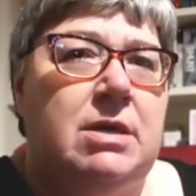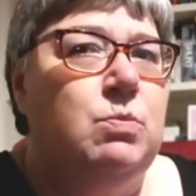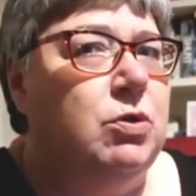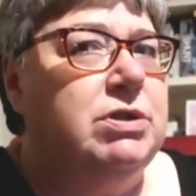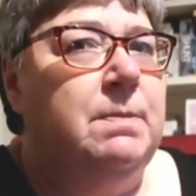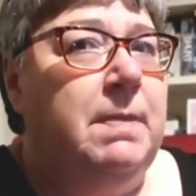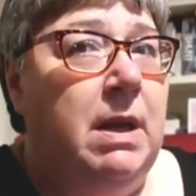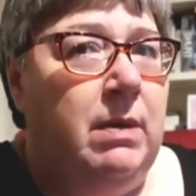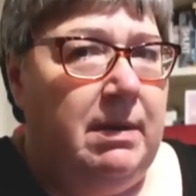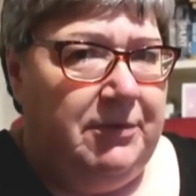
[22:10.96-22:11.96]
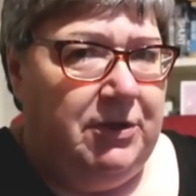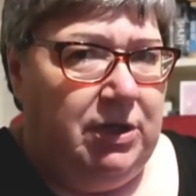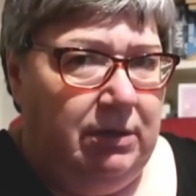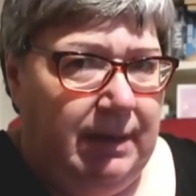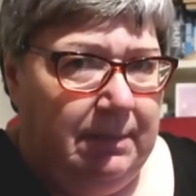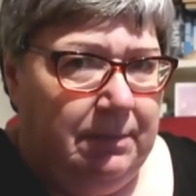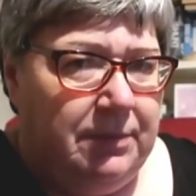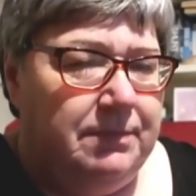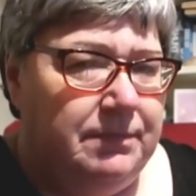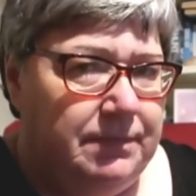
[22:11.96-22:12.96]
Don't want to blow up the new
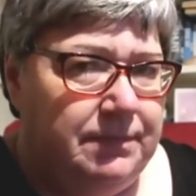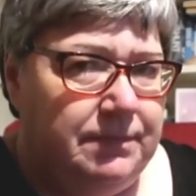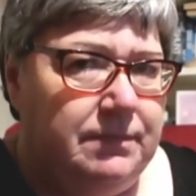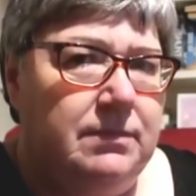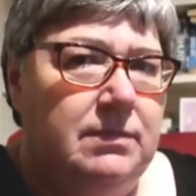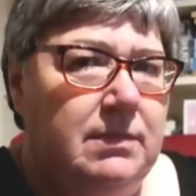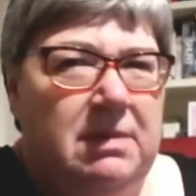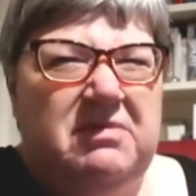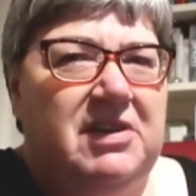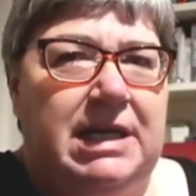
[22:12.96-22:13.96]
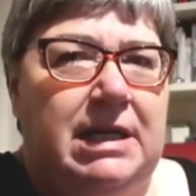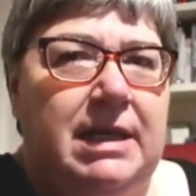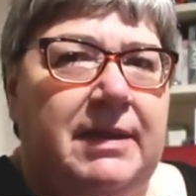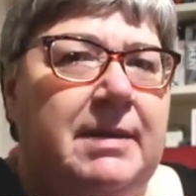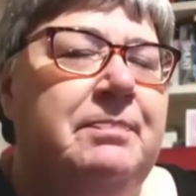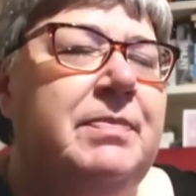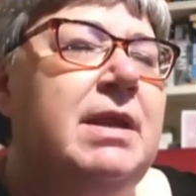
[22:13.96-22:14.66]
lamp. I'm funny like that.